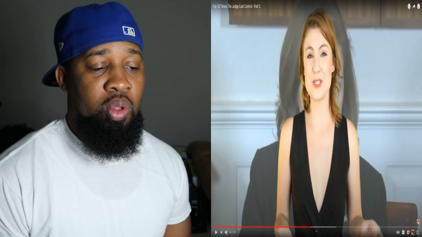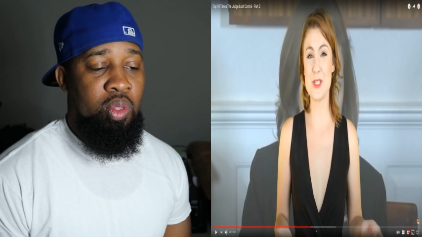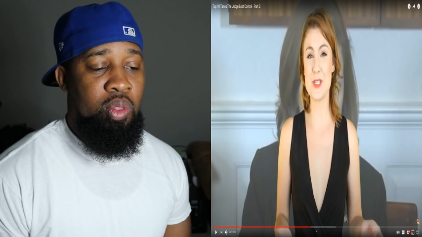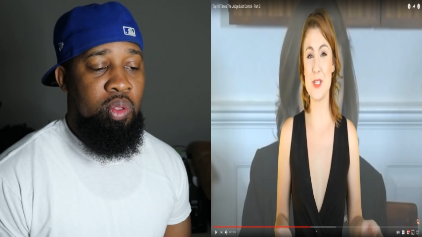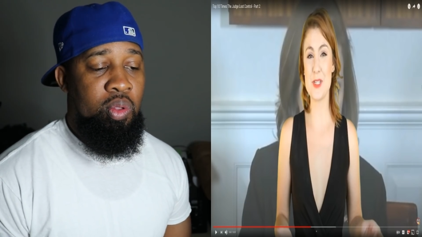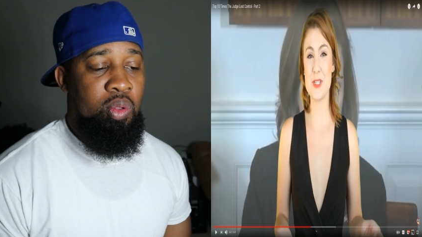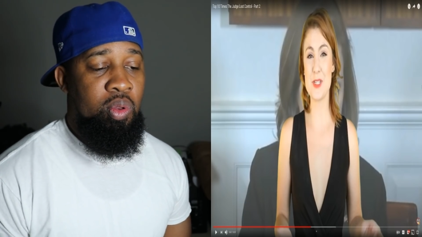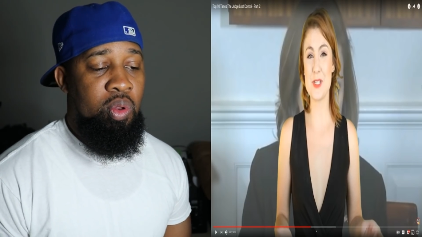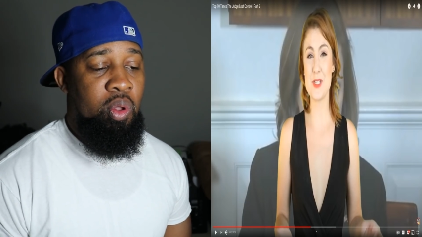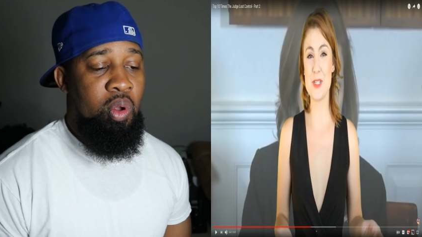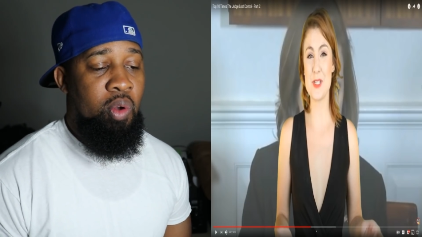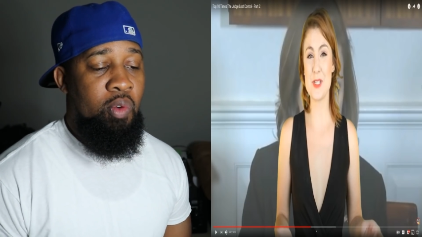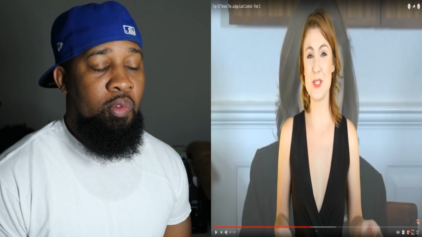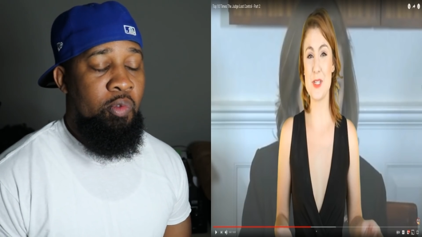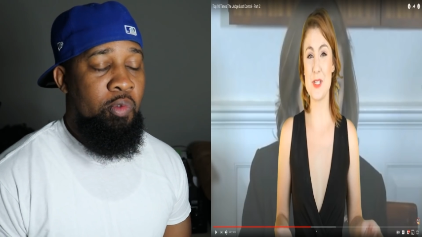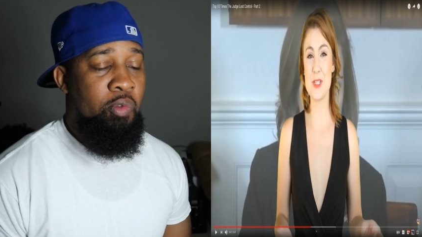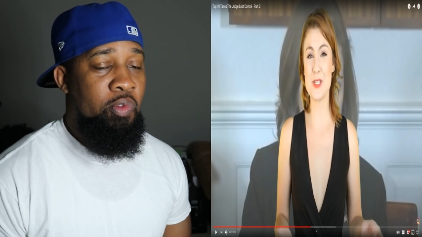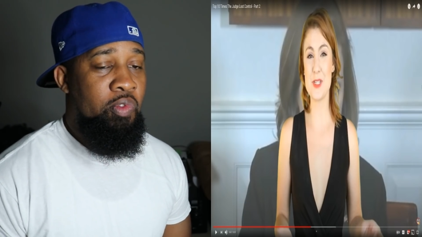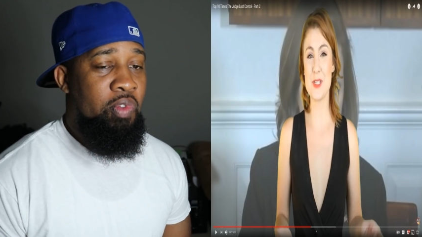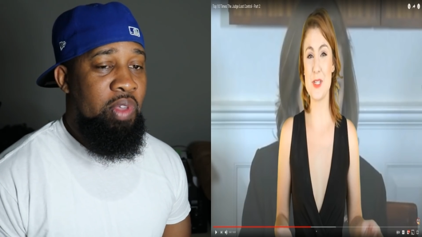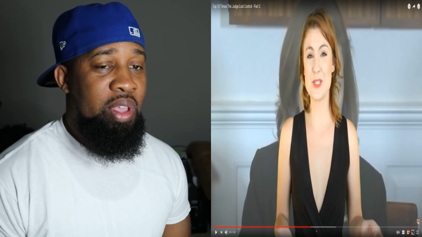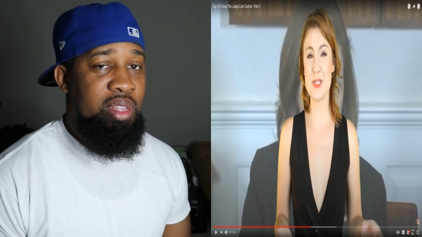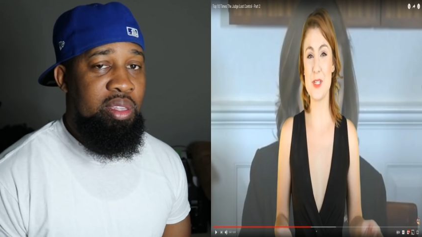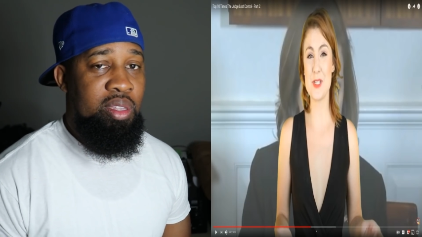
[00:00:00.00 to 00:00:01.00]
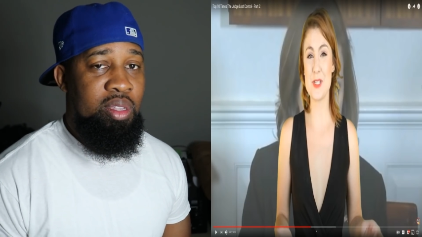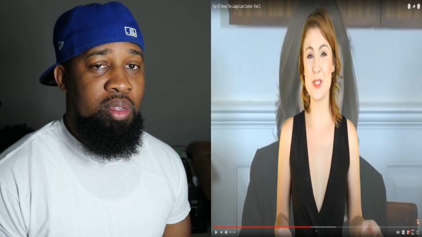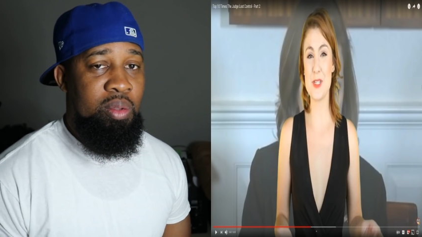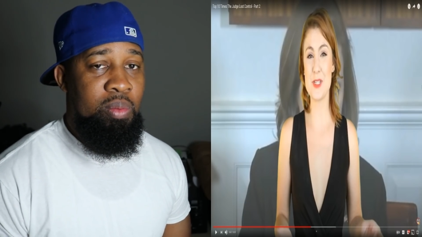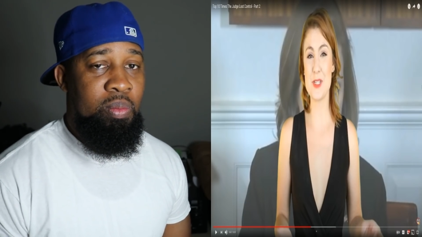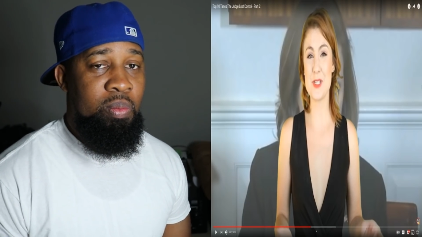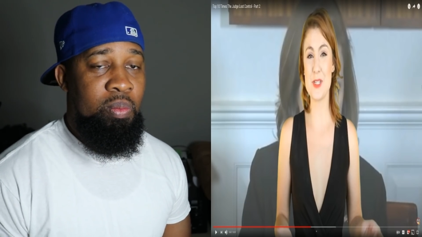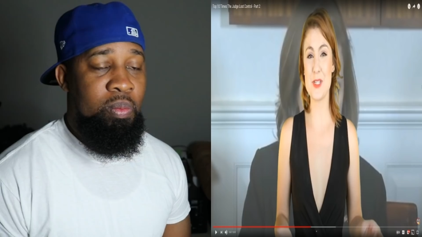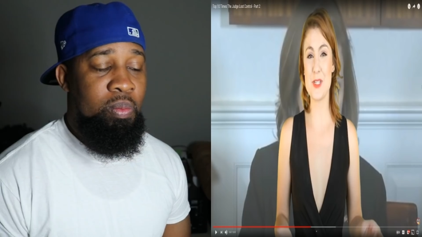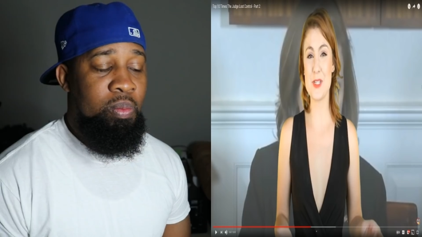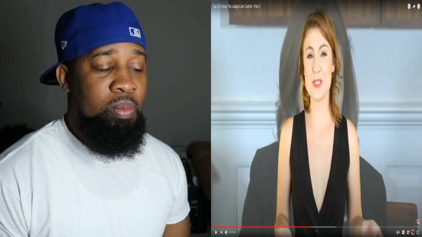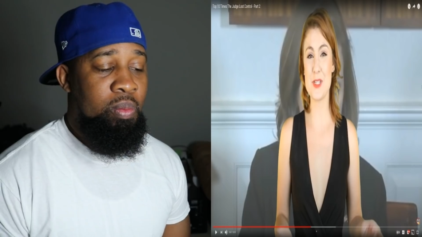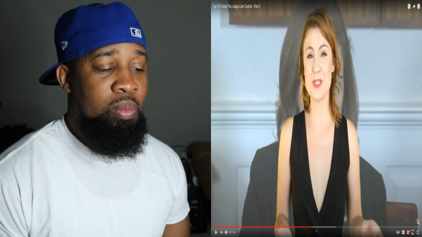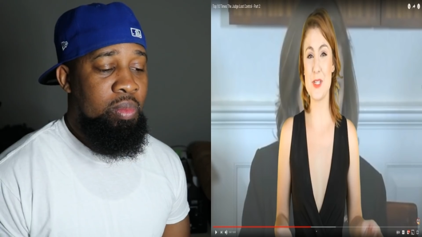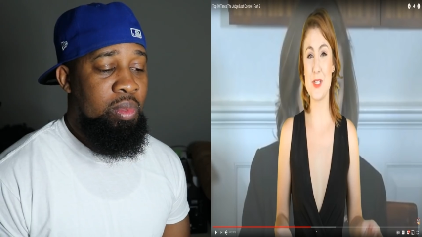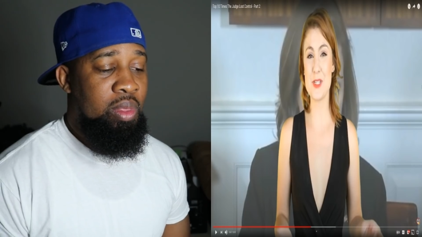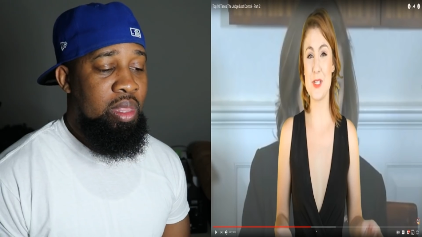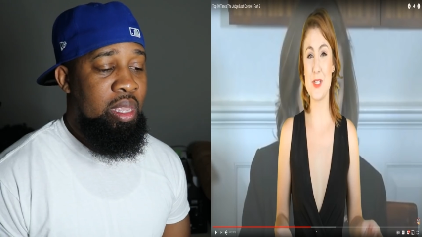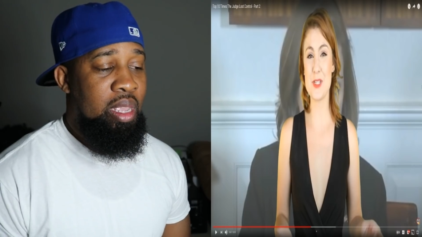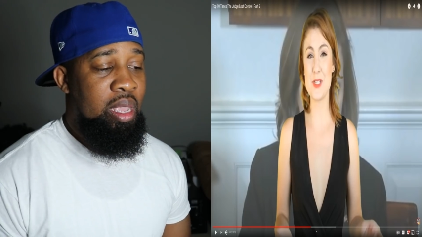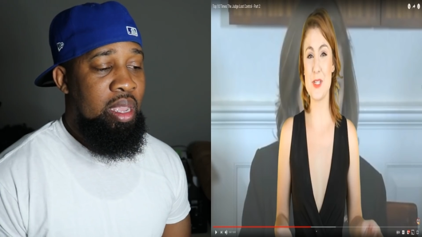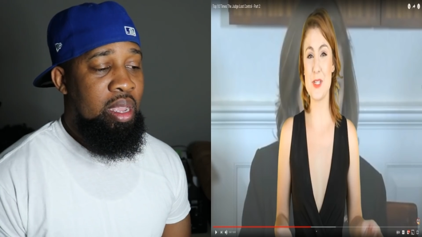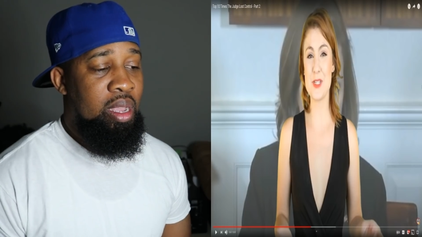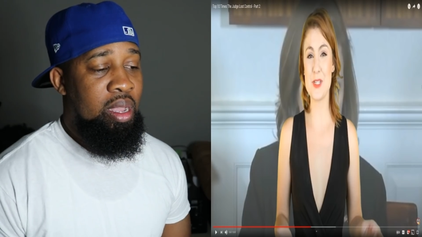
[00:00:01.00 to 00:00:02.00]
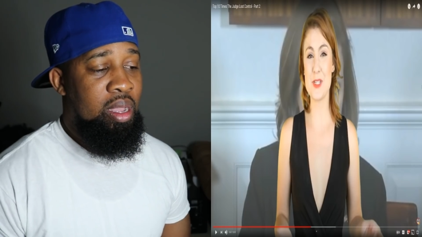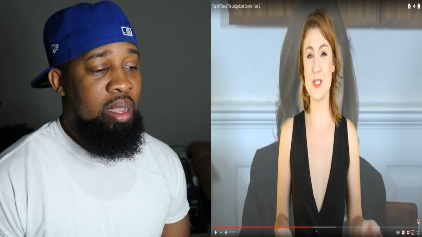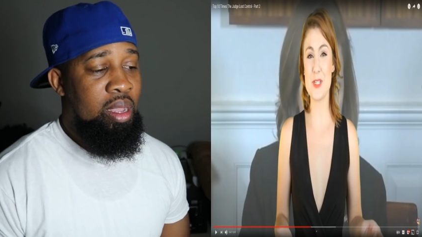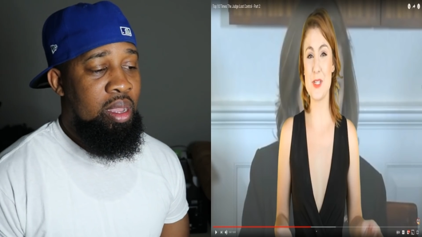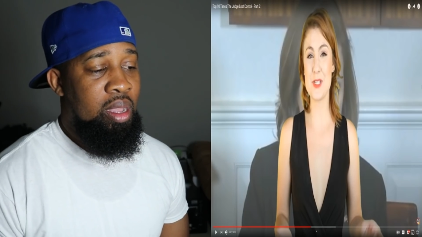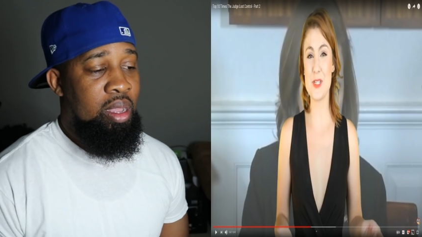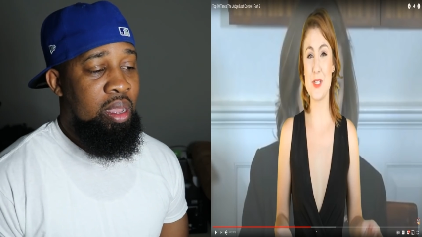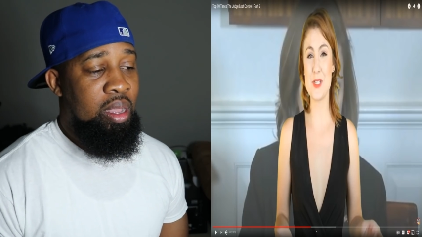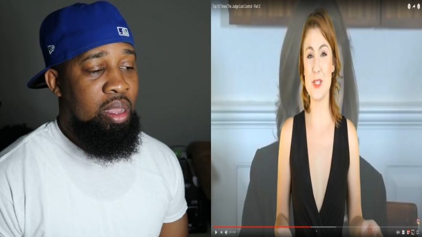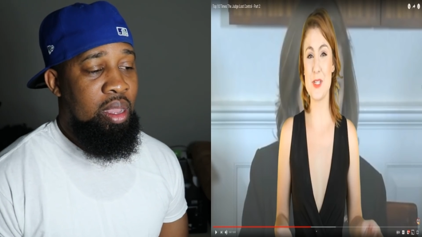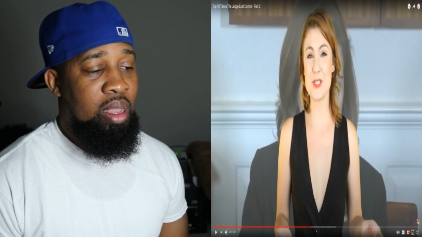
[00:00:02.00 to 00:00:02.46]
you know, victim thing